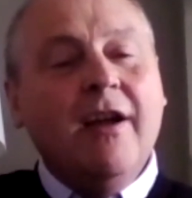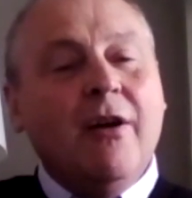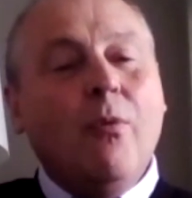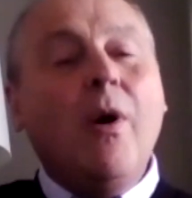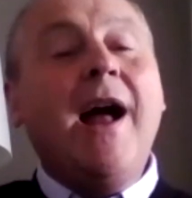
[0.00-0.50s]

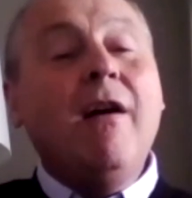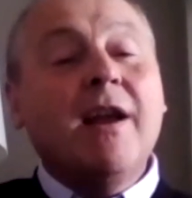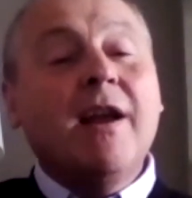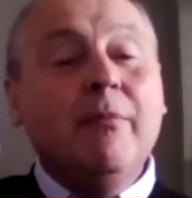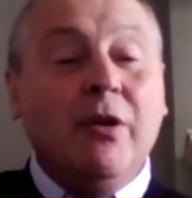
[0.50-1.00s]
what
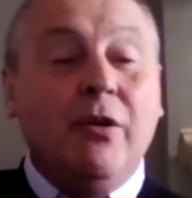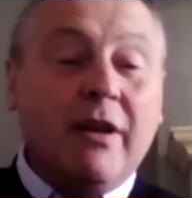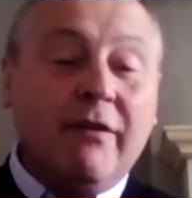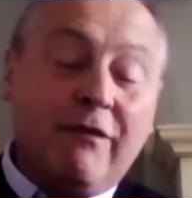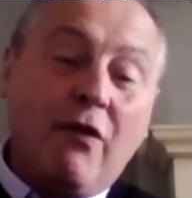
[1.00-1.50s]
outcome you're
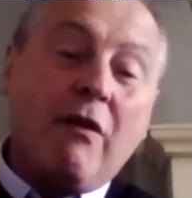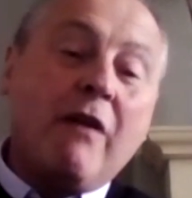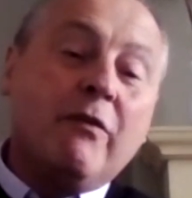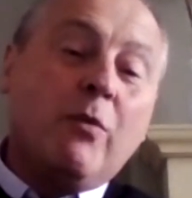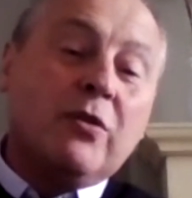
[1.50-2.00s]
looking for
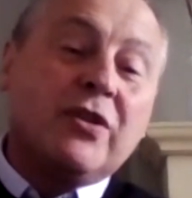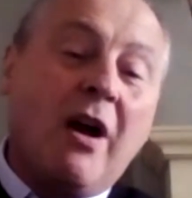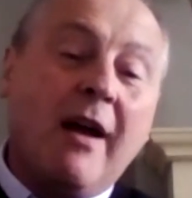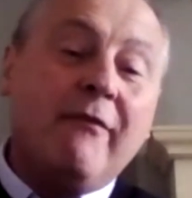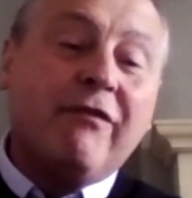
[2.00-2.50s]
over what
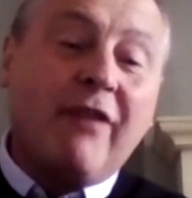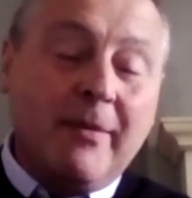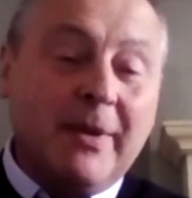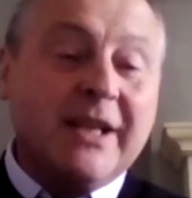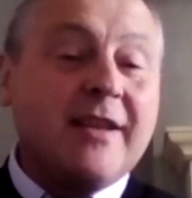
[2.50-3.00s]
time frame,
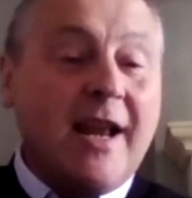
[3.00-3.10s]
etc.